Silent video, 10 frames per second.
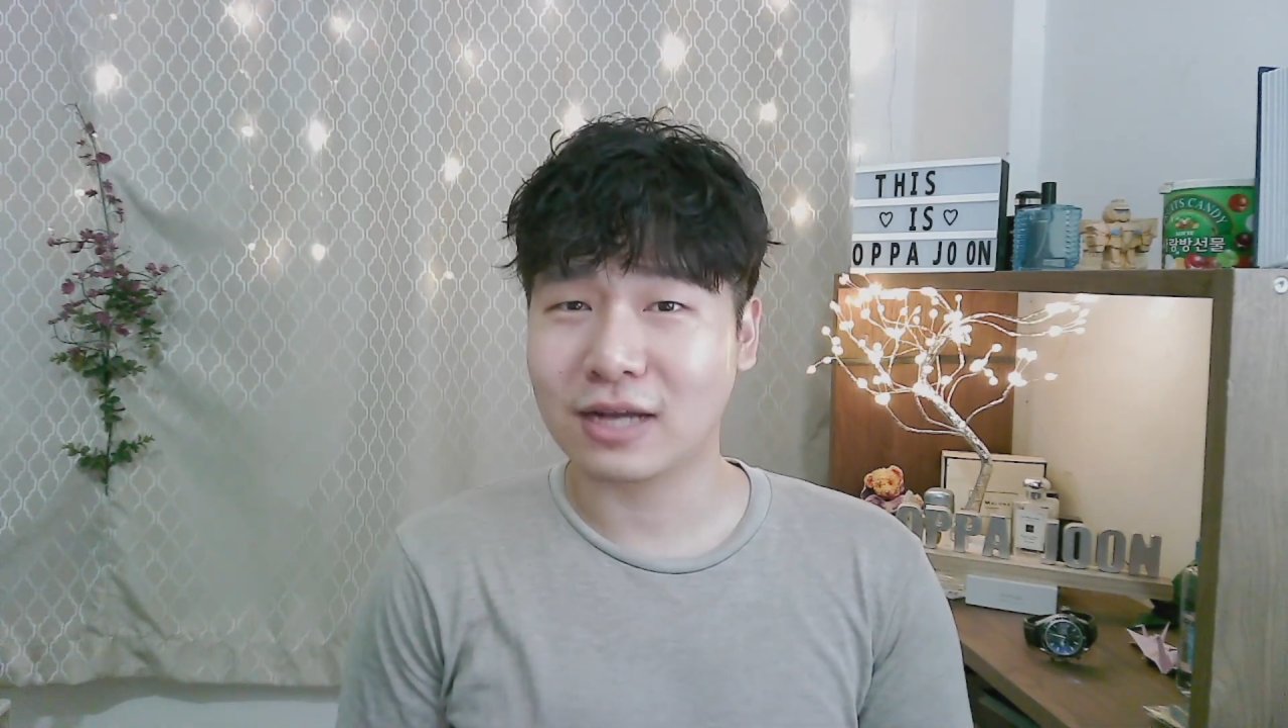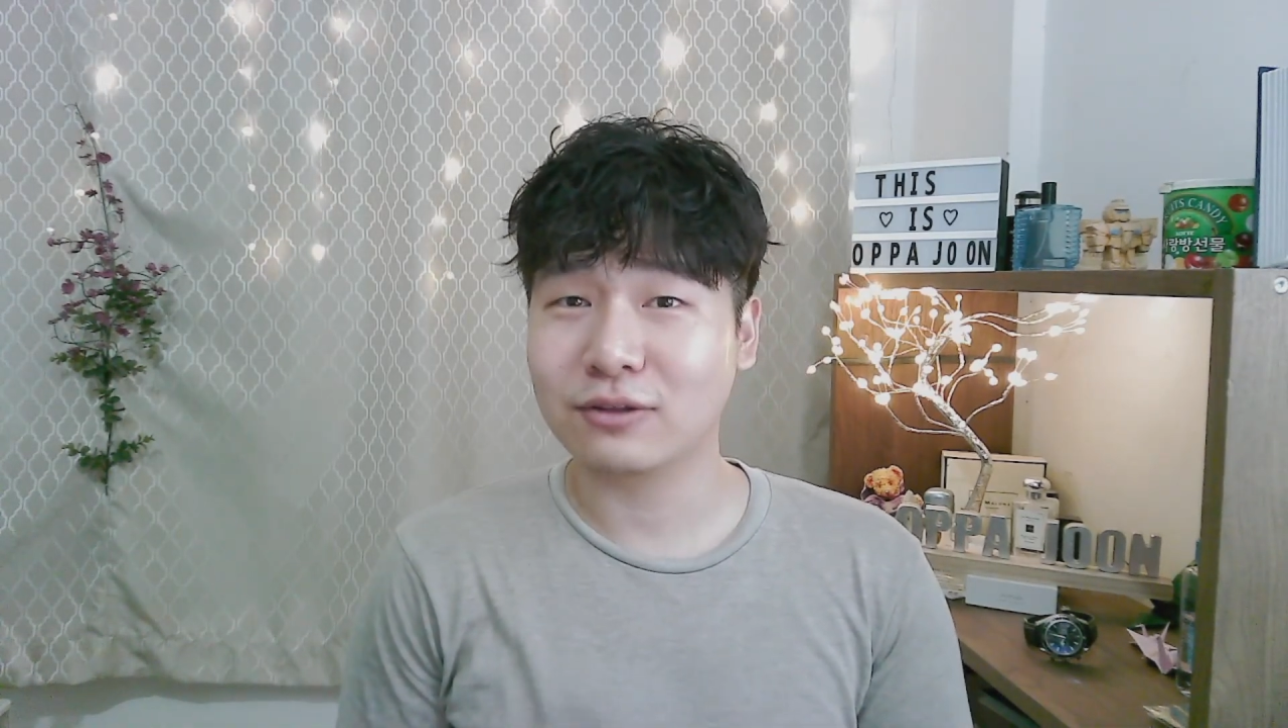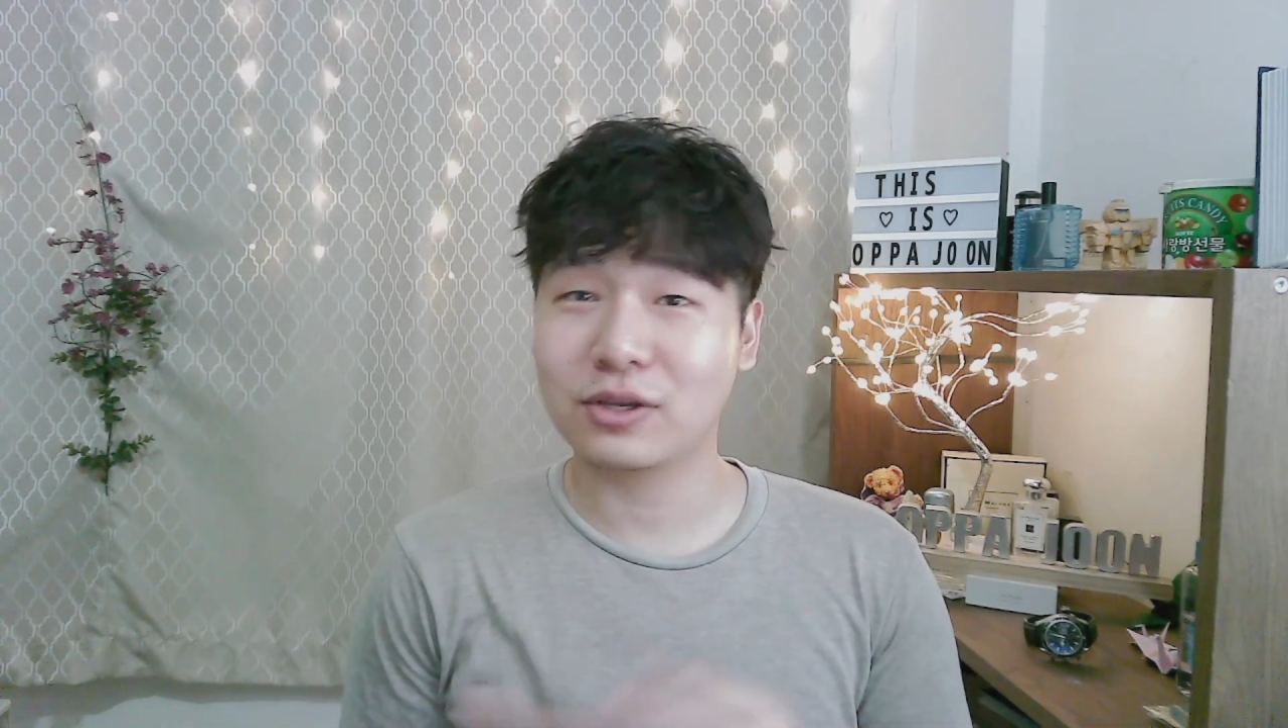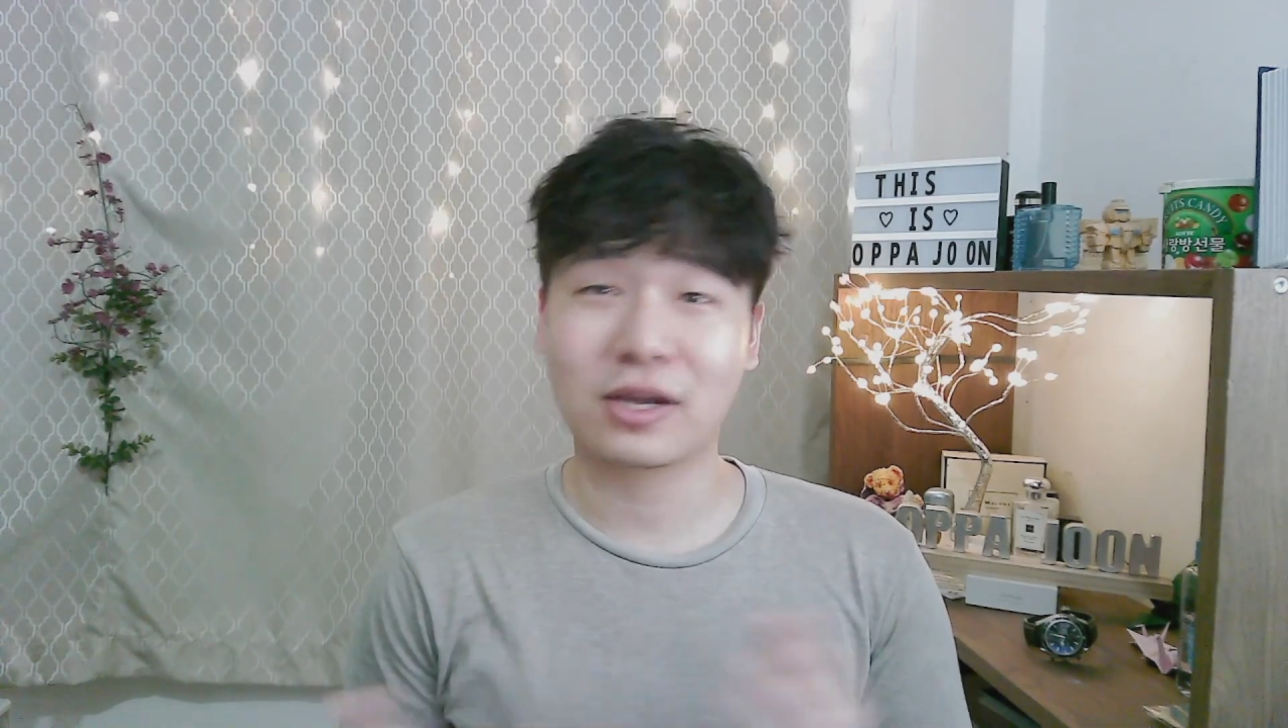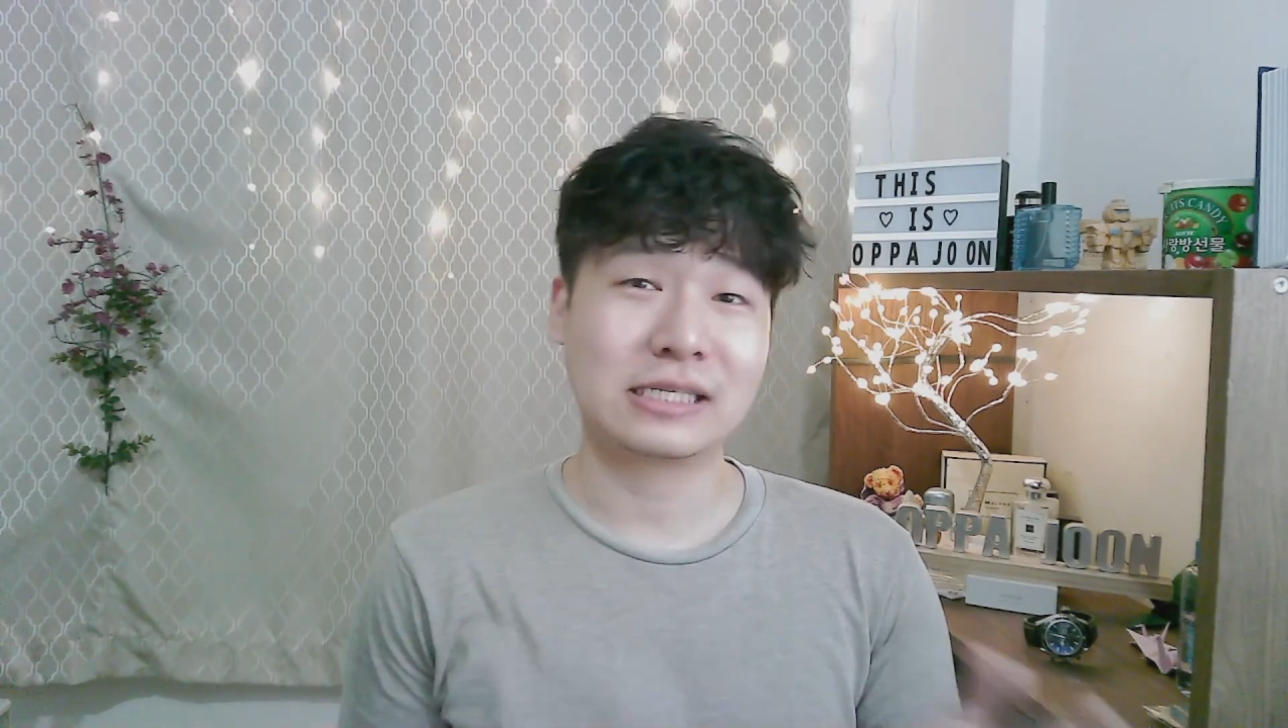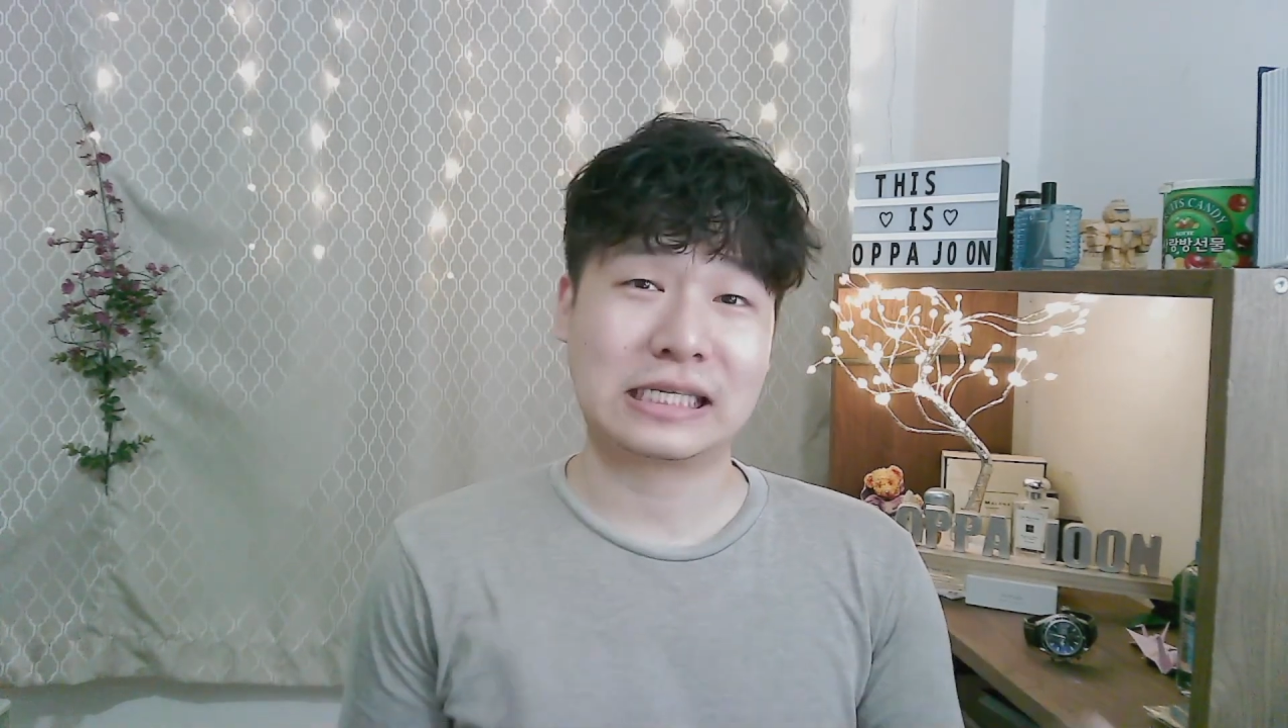How did you guys